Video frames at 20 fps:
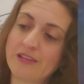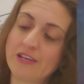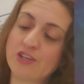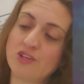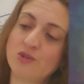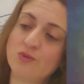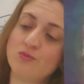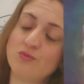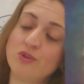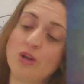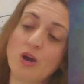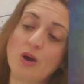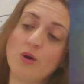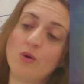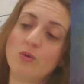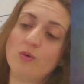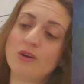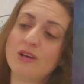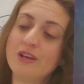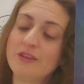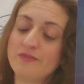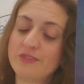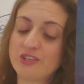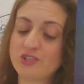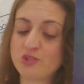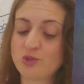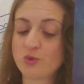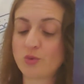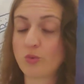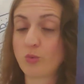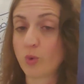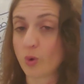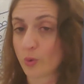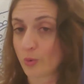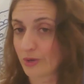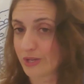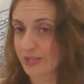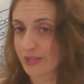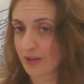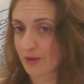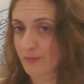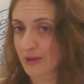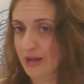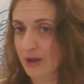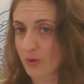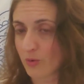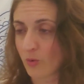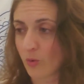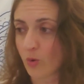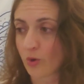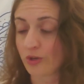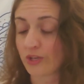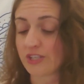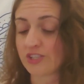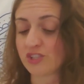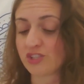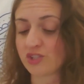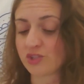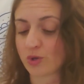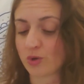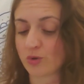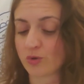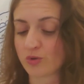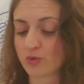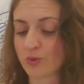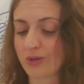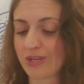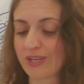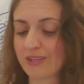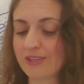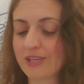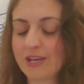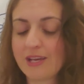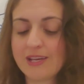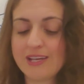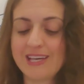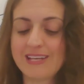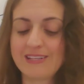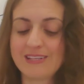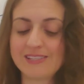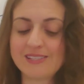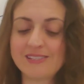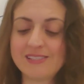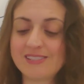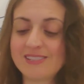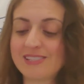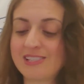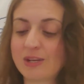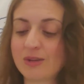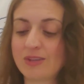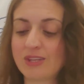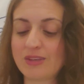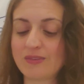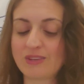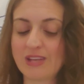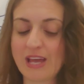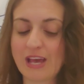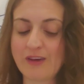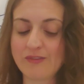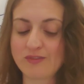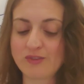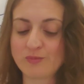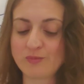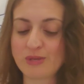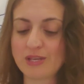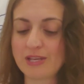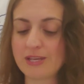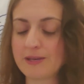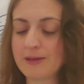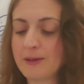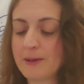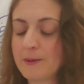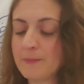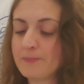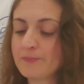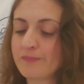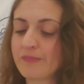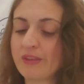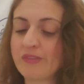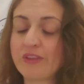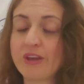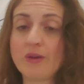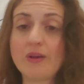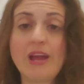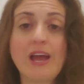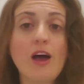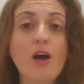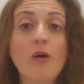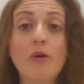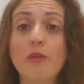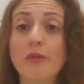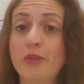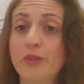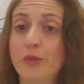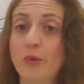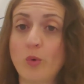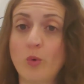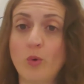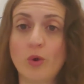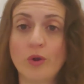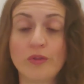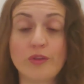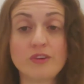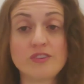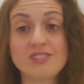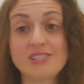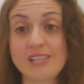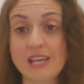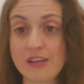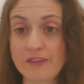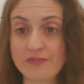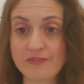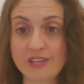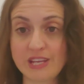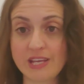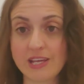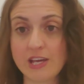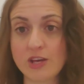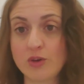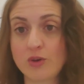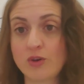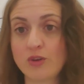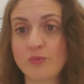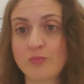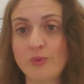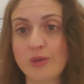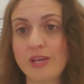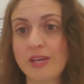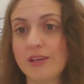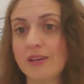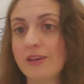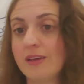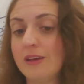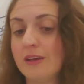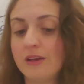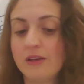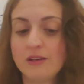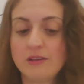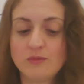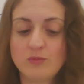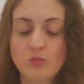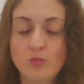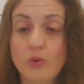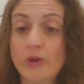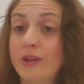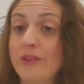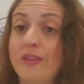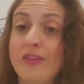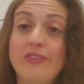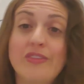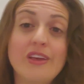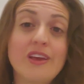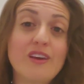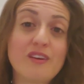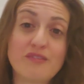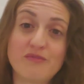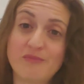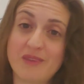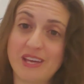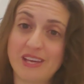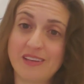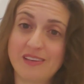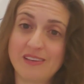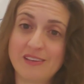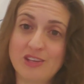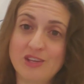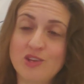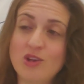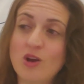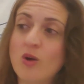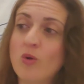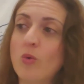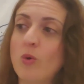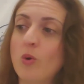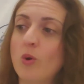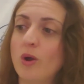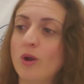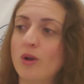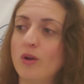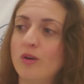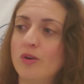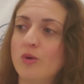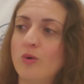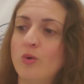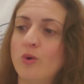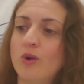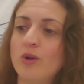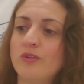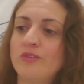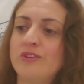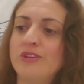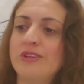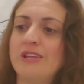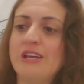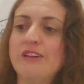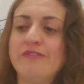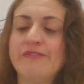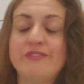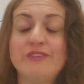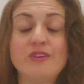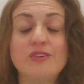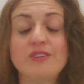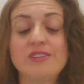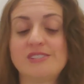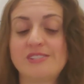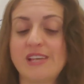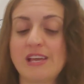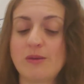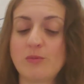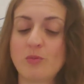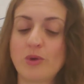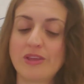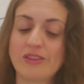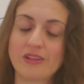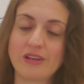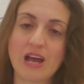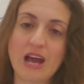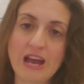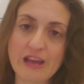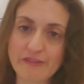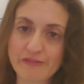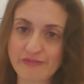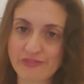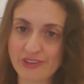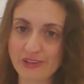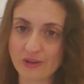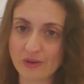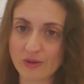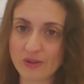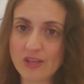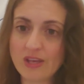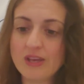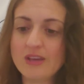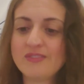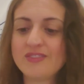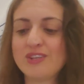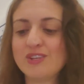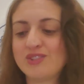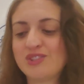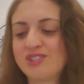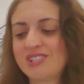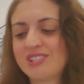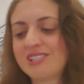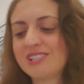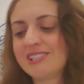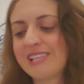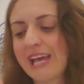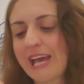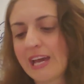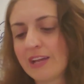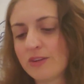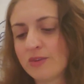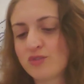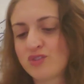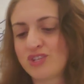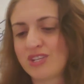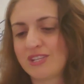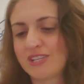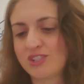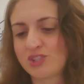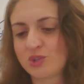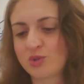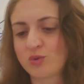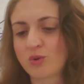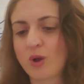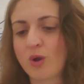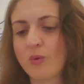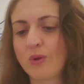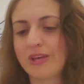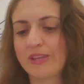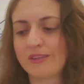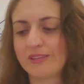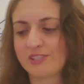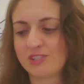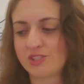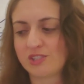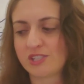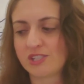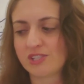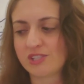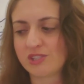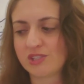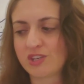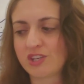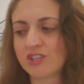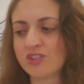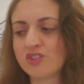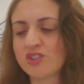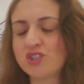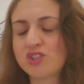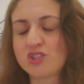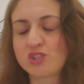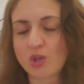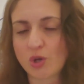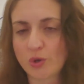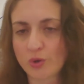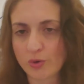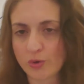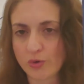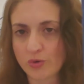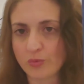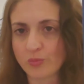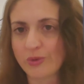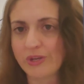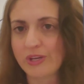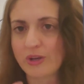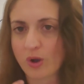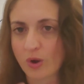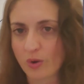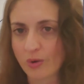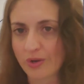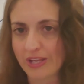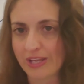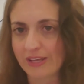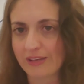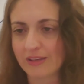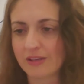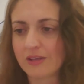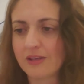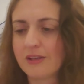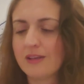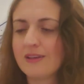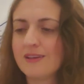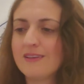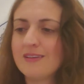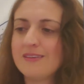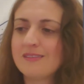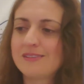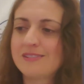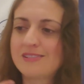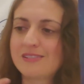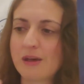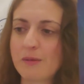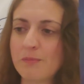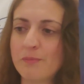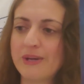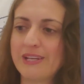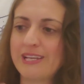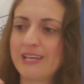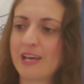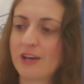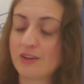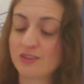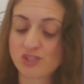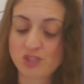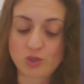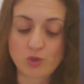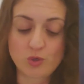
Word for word: that you know that you're worried about or concerned with. It doesn't necessarily even have to be their health or their safety. It could be what do they think of me you know or or do they feel the same way that i feel there's just this energy that's growing this this concern regarding somebody else